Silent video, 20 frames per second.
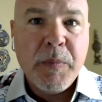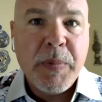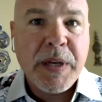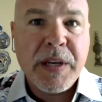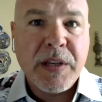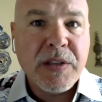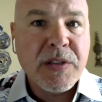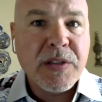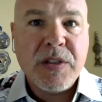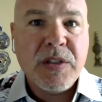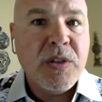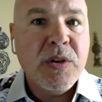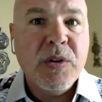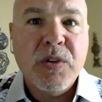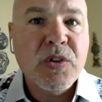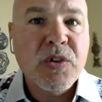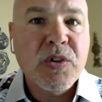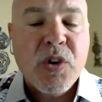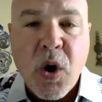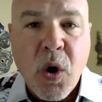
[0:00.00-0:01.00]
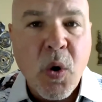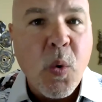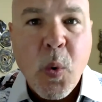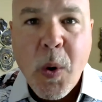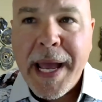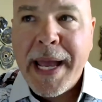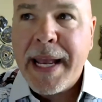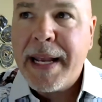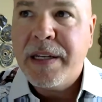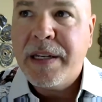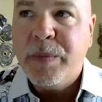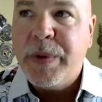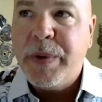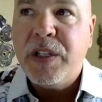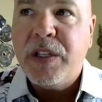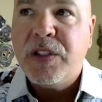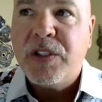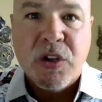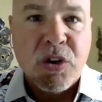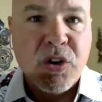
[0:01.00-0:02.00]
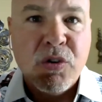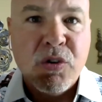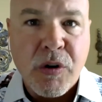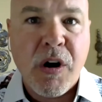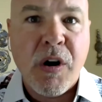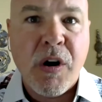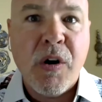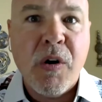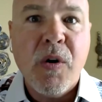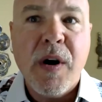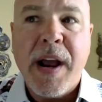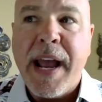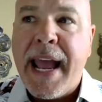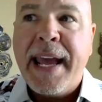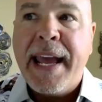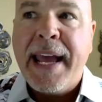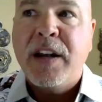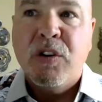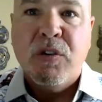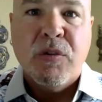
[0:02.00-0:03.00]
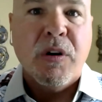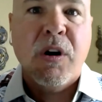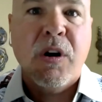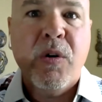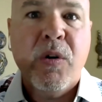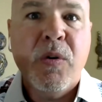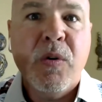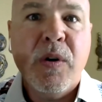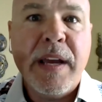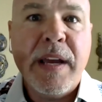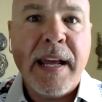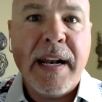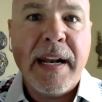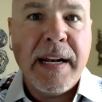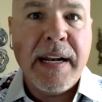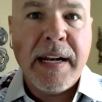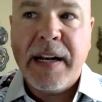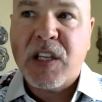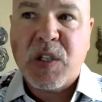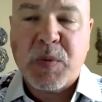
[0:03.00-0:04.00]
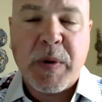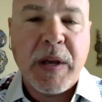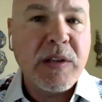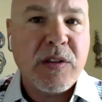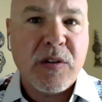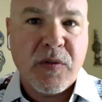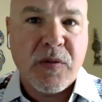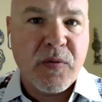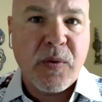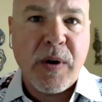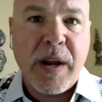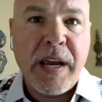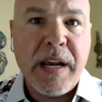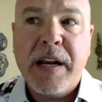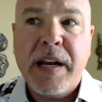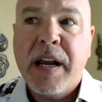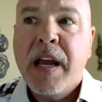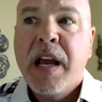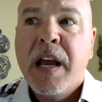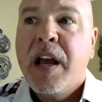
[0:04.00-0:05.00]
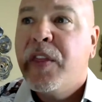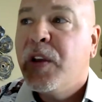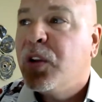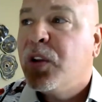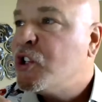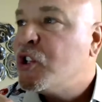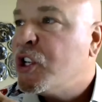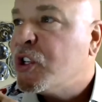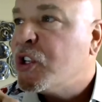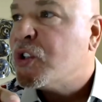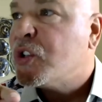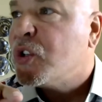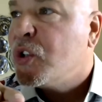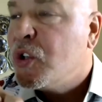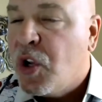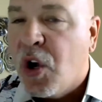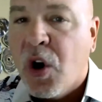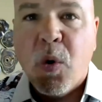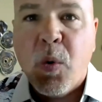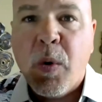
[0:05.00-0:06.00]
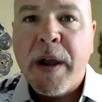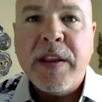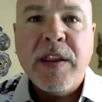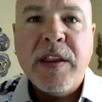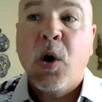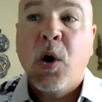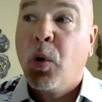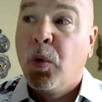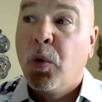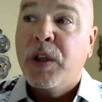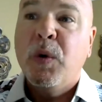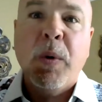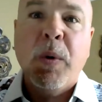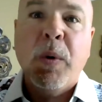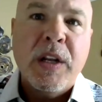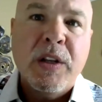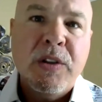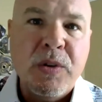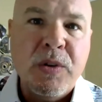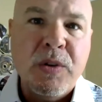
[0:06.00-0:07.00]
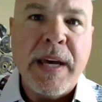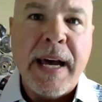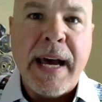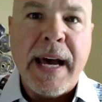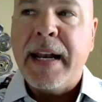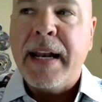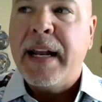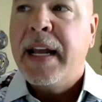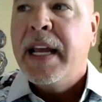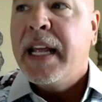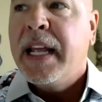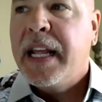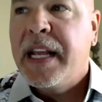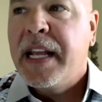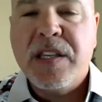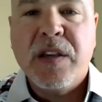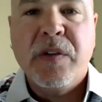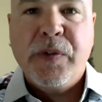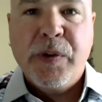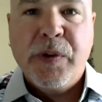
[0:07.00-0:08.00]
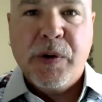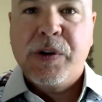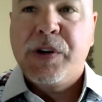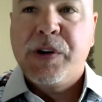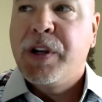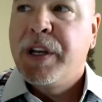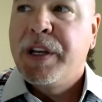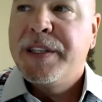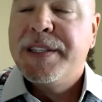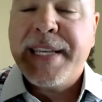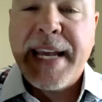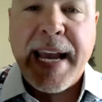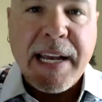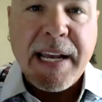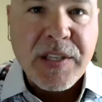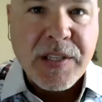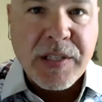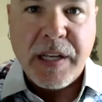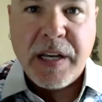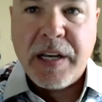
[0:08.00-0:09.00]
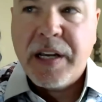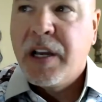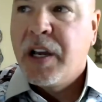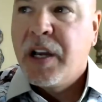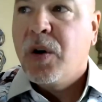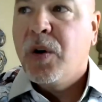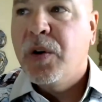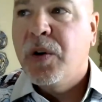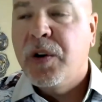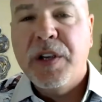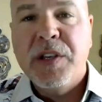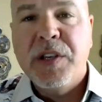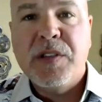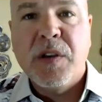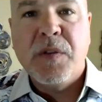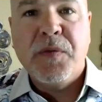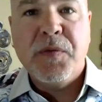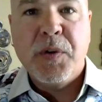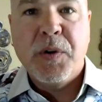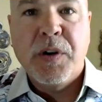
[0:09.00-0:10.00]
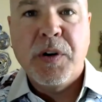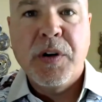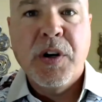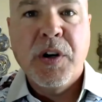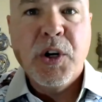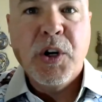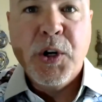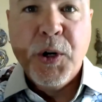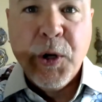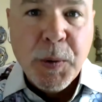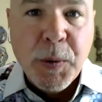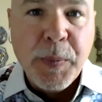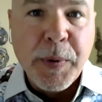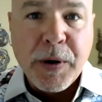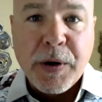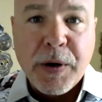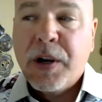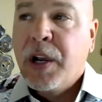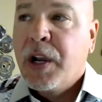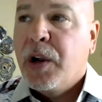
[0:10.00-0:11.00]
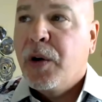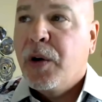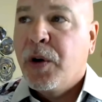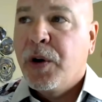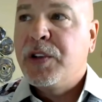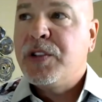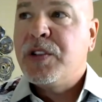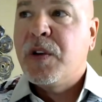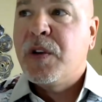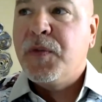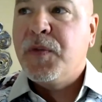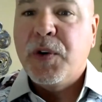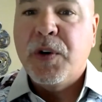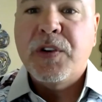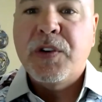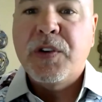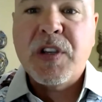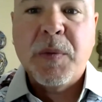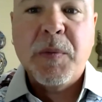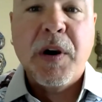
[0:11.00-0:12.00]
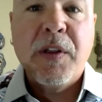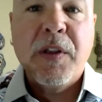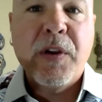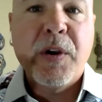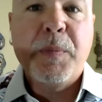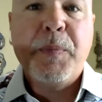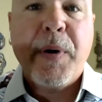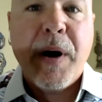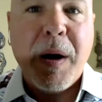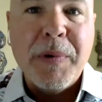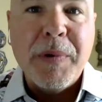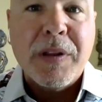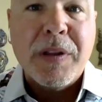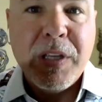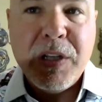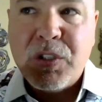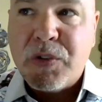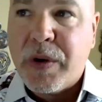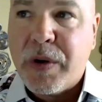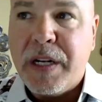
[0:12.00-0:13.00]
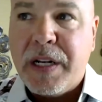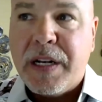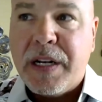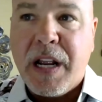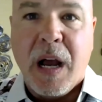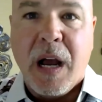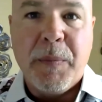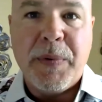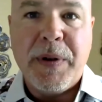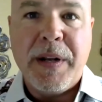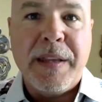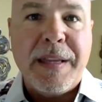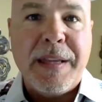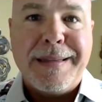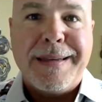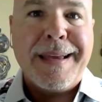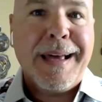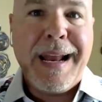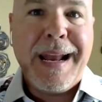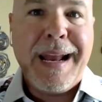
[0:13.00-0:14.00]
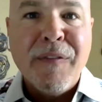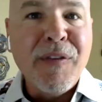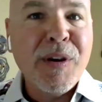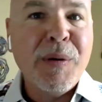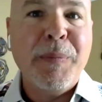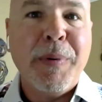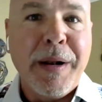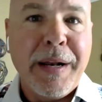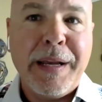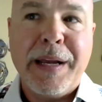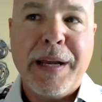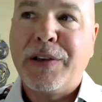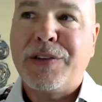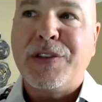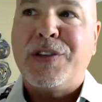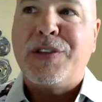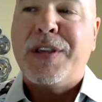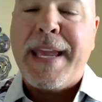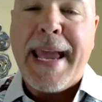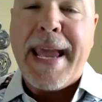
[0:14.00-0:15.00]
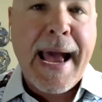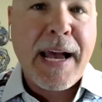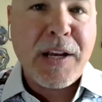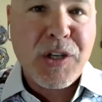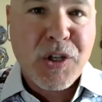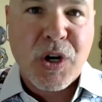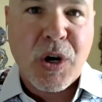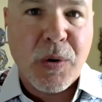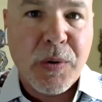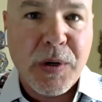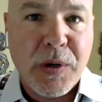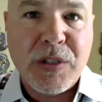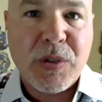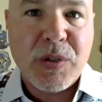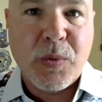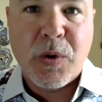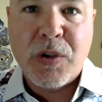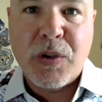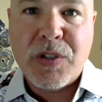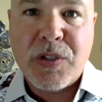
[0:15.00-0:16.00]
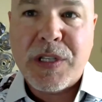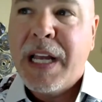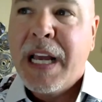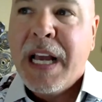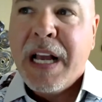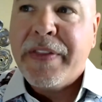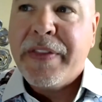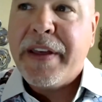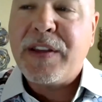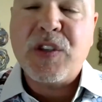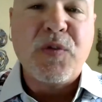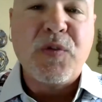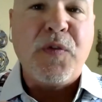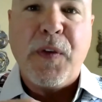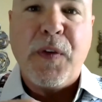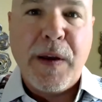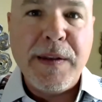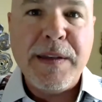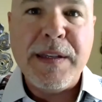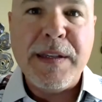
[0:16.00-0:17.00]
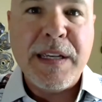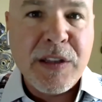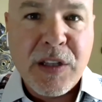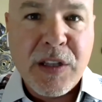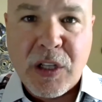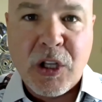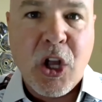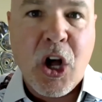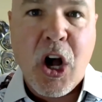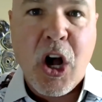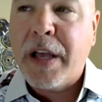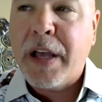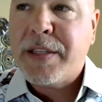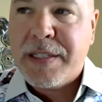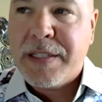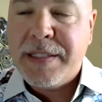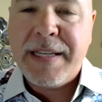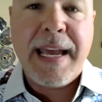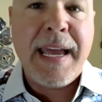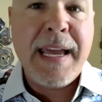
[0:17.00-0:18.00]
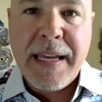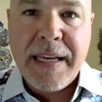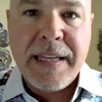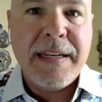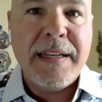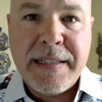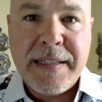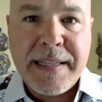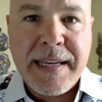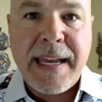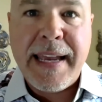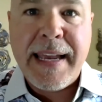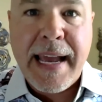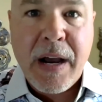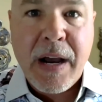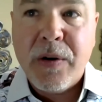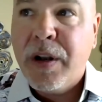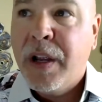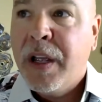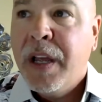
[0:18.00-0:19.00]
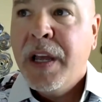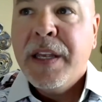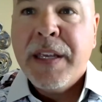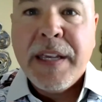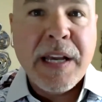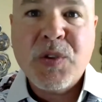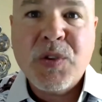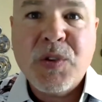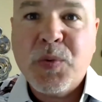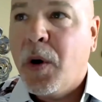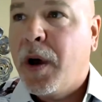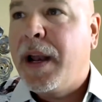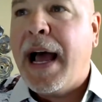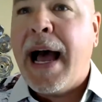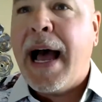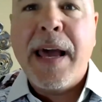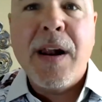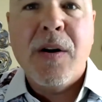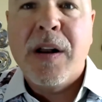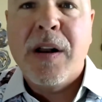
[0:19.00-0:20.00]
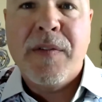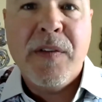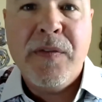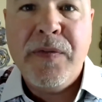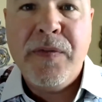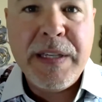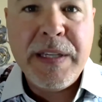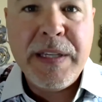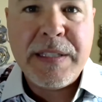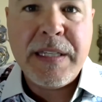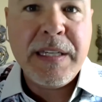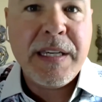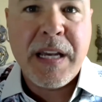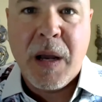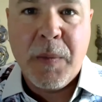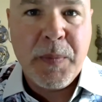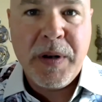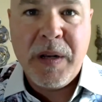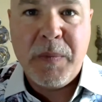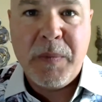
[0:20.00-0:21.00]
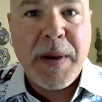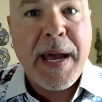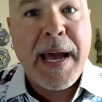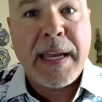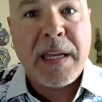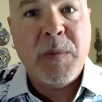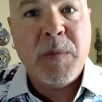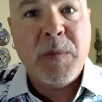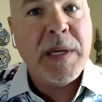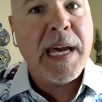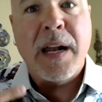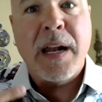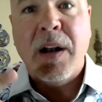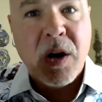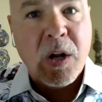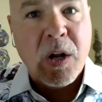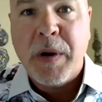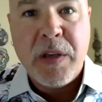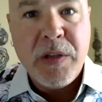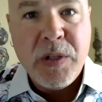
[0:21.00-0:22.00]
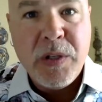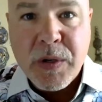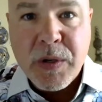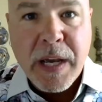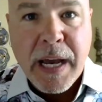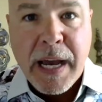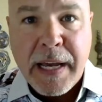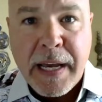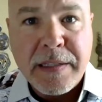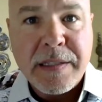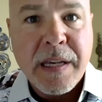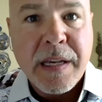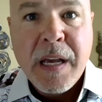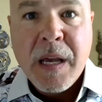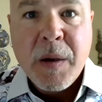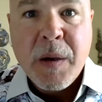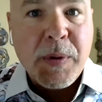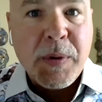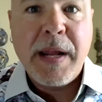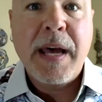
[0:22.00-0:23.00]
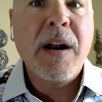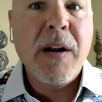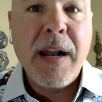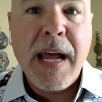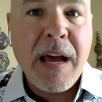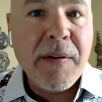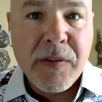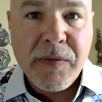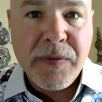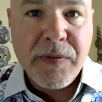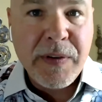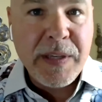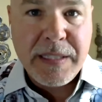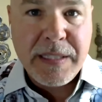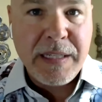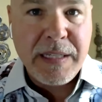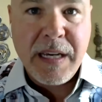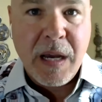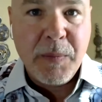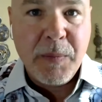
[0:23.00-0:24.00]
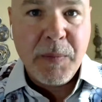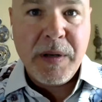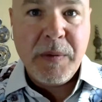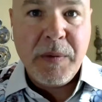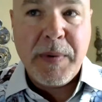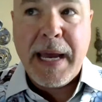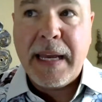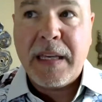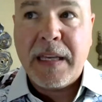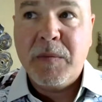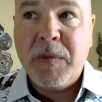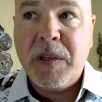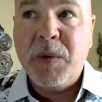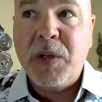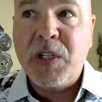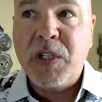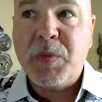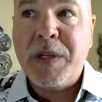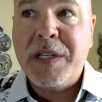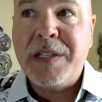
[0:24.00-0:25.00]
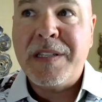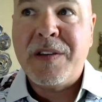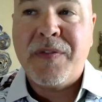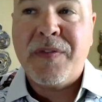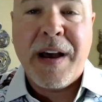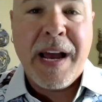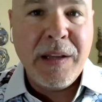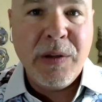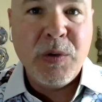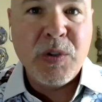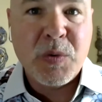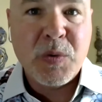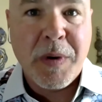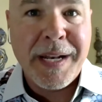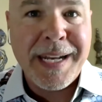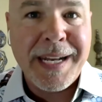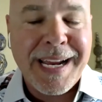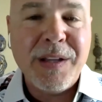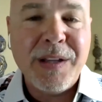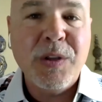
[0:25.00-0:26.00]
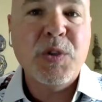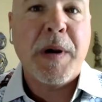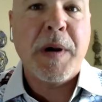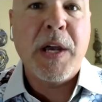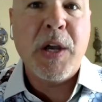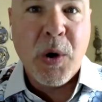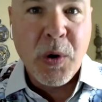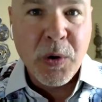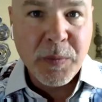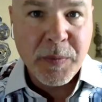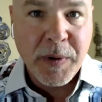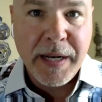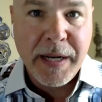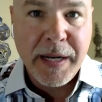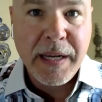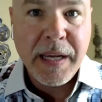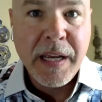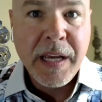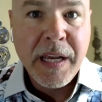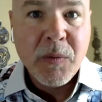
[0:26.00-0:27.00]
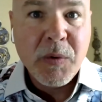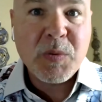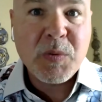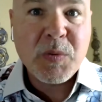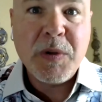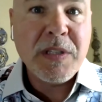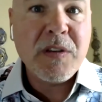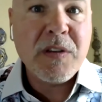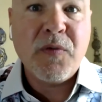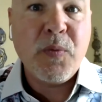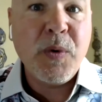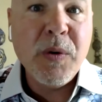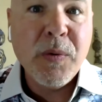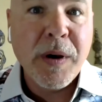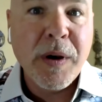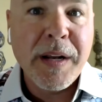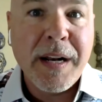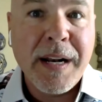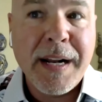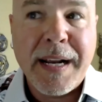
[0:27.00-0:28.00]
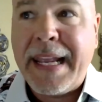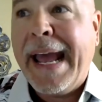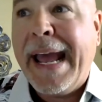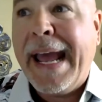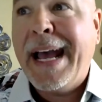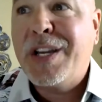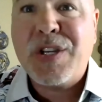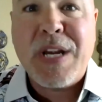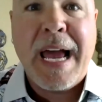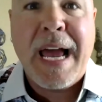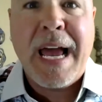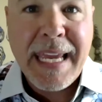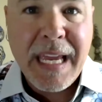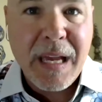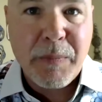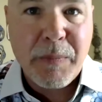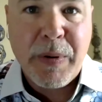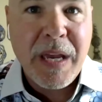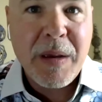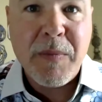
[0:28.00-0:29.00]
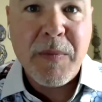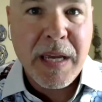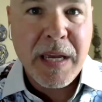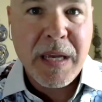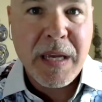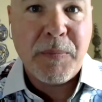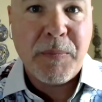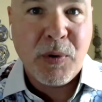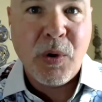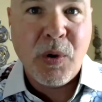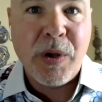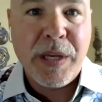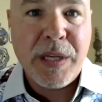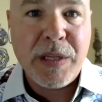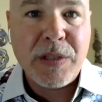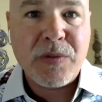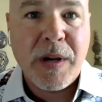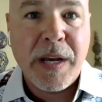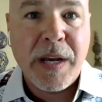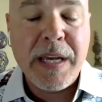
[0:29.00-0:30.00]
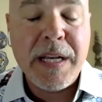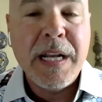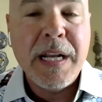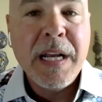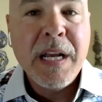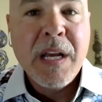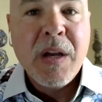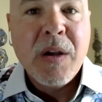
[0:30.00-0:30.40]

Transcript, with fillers: Because there's no way to be to grow and grow at an inexpensive rate. There's just no way. The only way to do that is if you're Tesla or is if you're Uber or as if you're some other publicly traded company that's got everybody else's cash going towards it, that's funding the loss day in and day out. Guess what? I don't have a VC company backing me. I don't know about you guys, but I don't have a VC company backing me, which means if I lose money, I lose my own money, which means if we run out of cash, I can't pay my employees, right?